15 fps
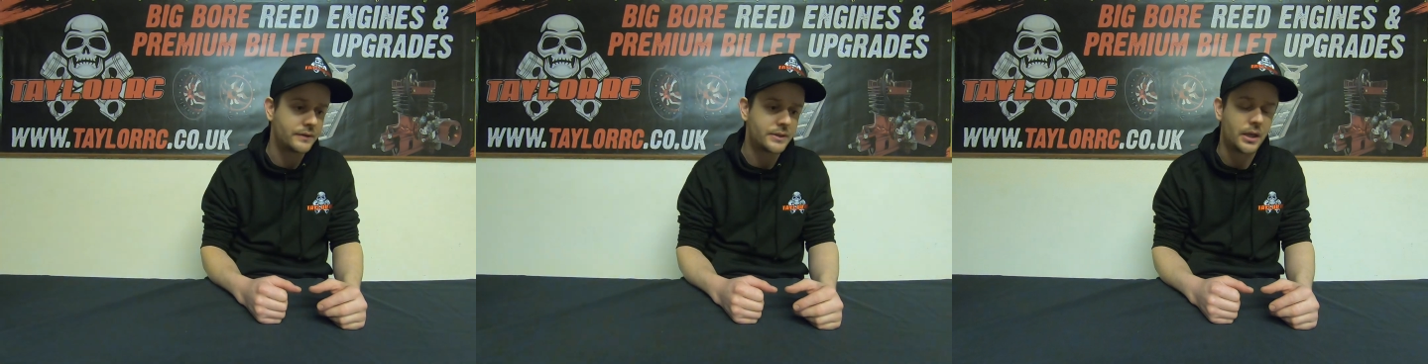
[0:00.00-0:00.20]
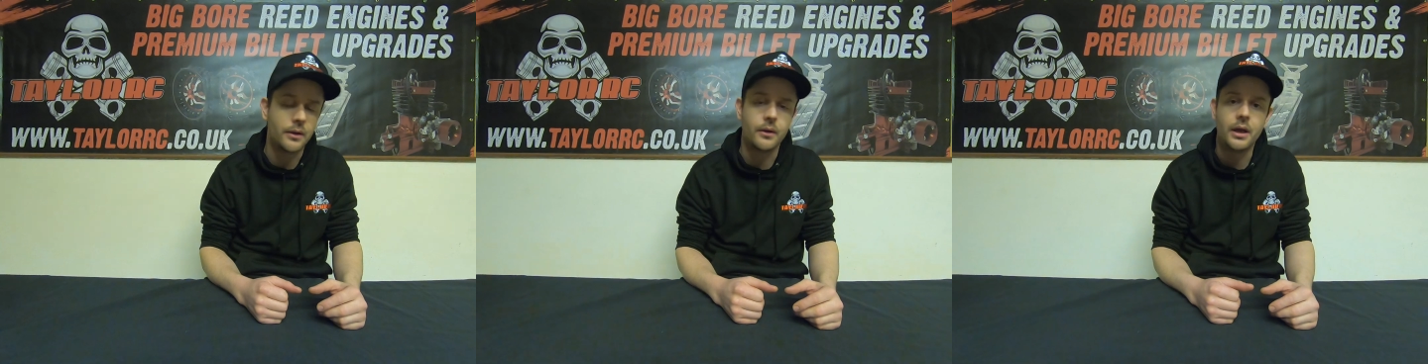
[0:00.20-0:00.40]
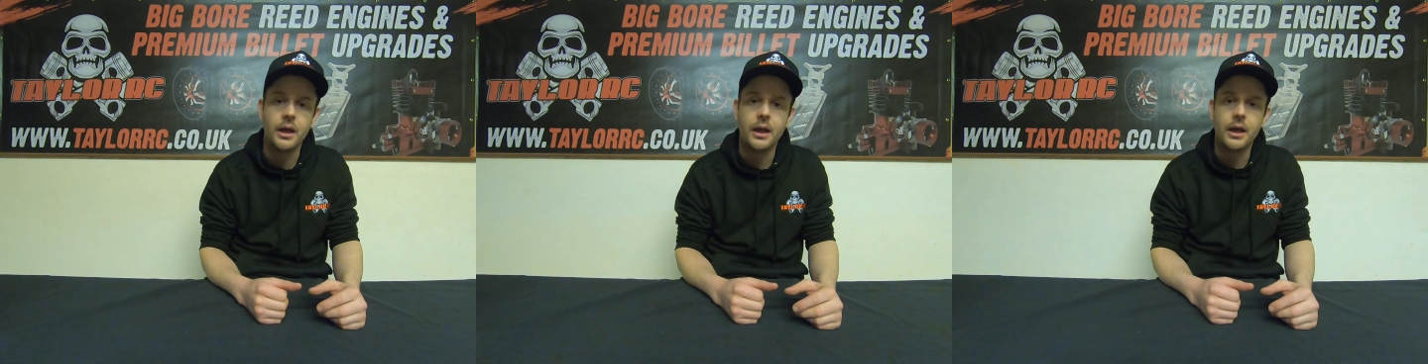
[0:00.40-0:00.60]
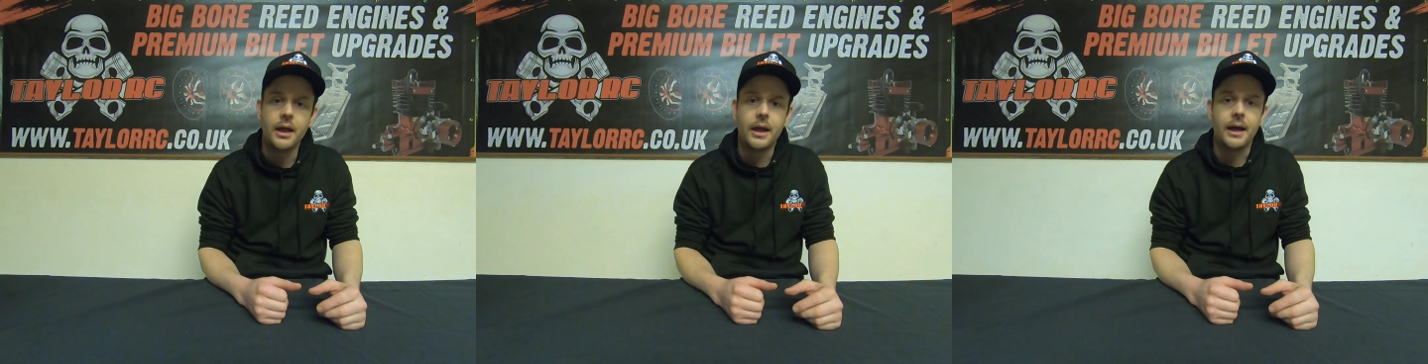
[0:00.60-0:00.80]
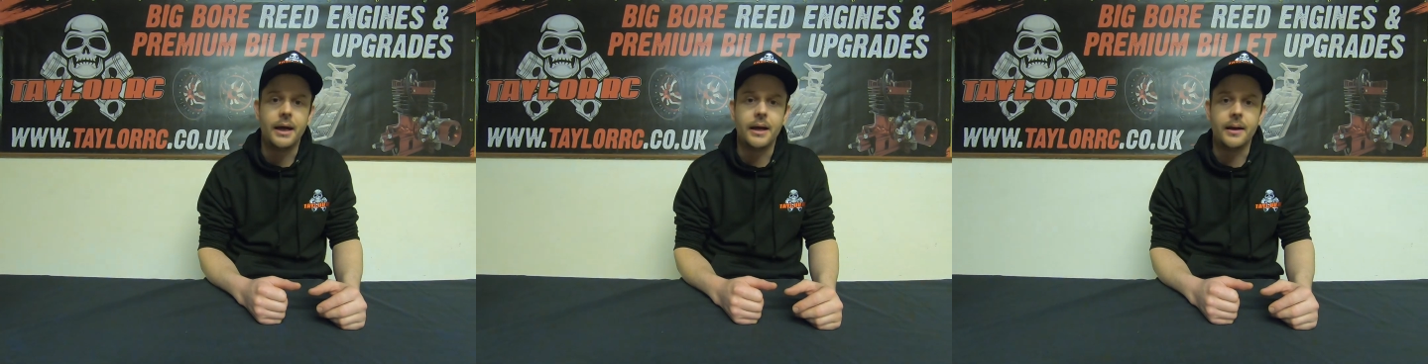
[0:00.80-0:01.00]
So
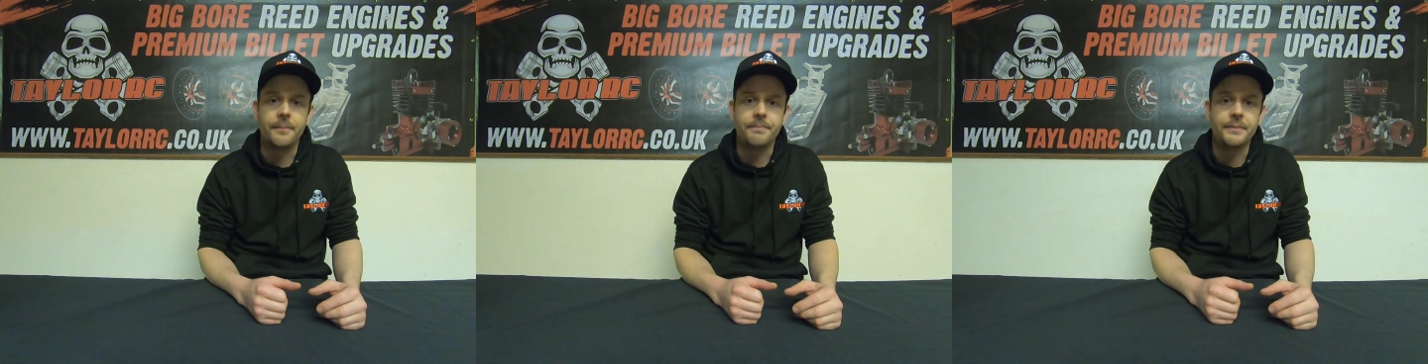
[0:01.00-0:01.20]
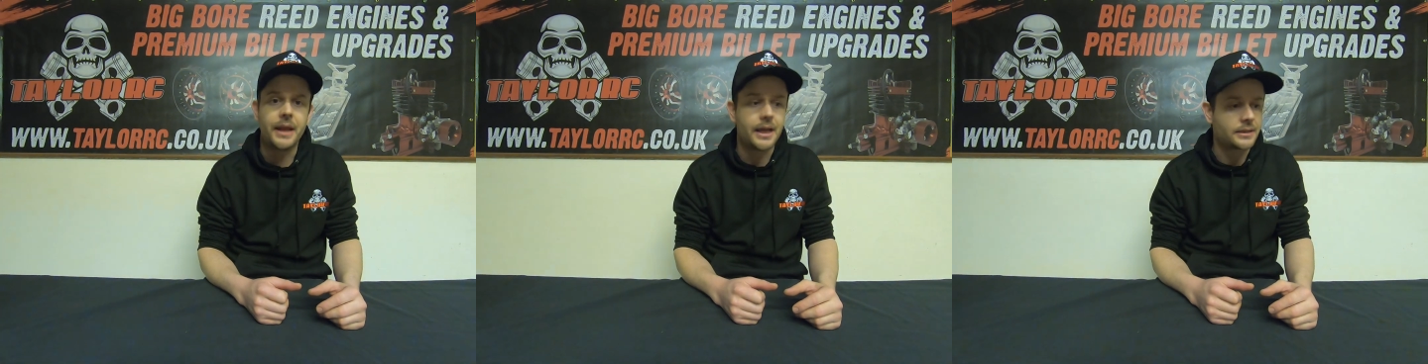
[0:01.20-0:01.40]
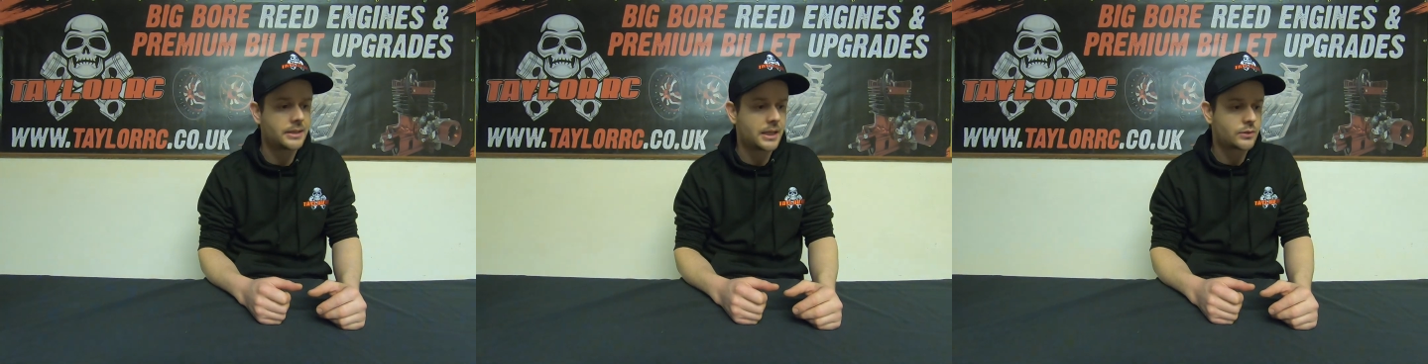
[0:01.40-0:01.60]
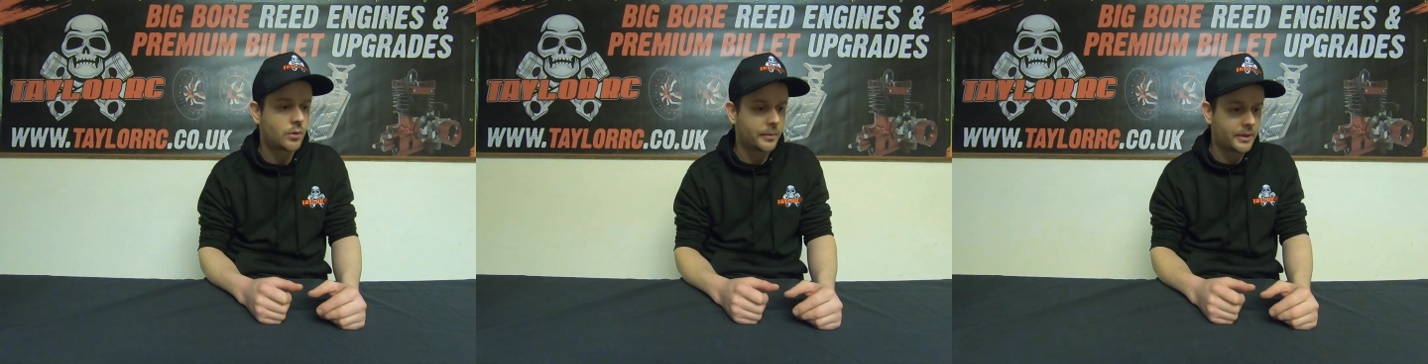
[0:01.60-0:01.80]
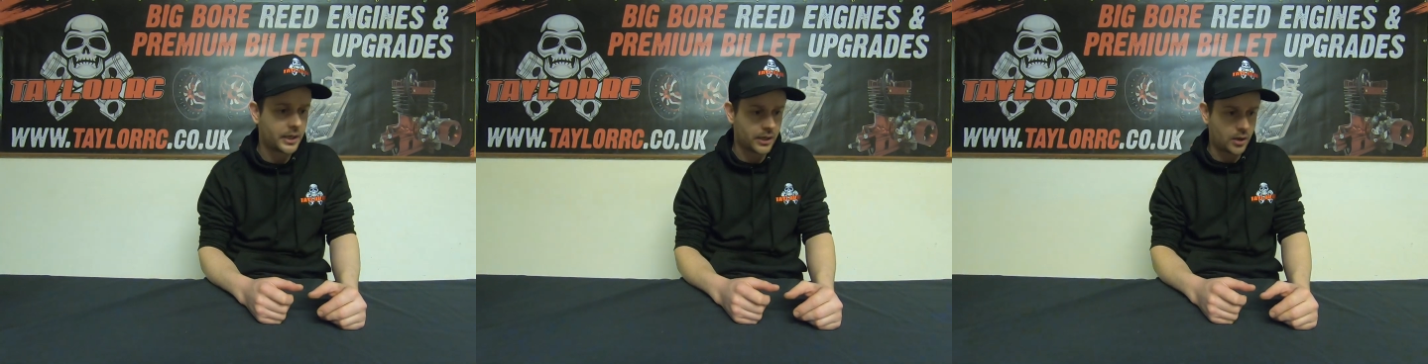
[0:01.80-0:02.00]
um, yeah, so that's where
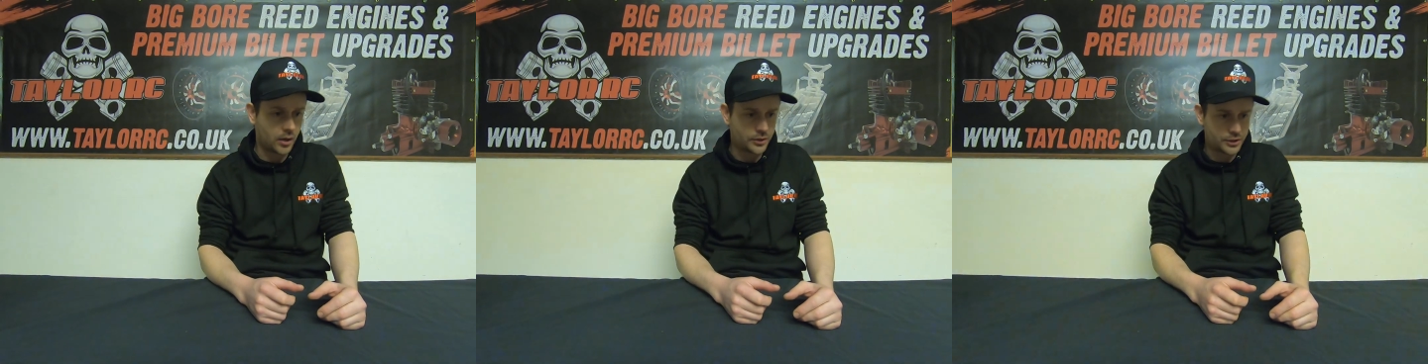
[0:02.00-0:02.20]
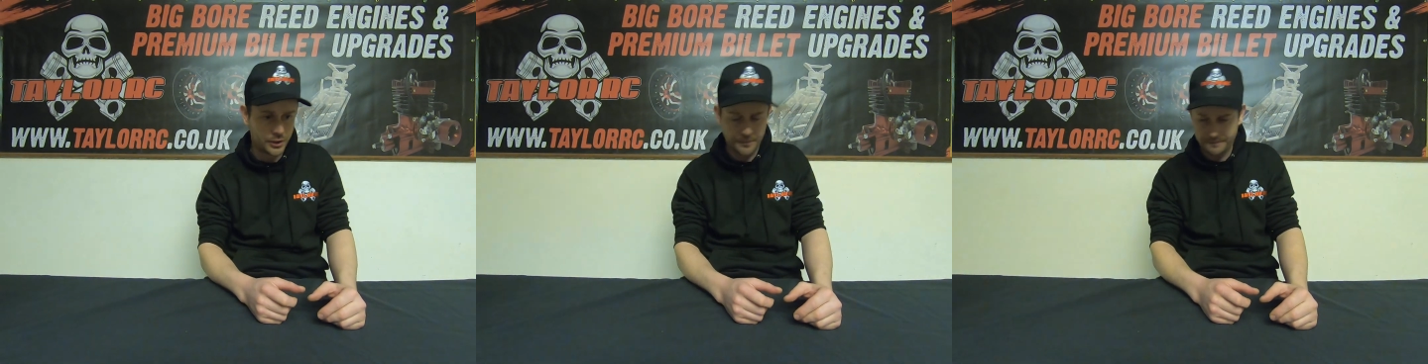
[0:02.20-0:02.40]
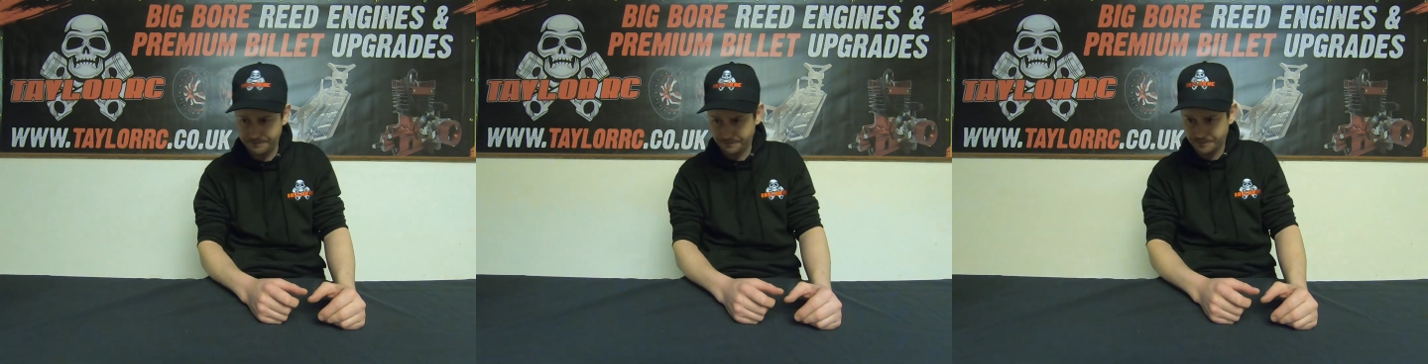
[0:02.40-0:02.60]
we kind of got to.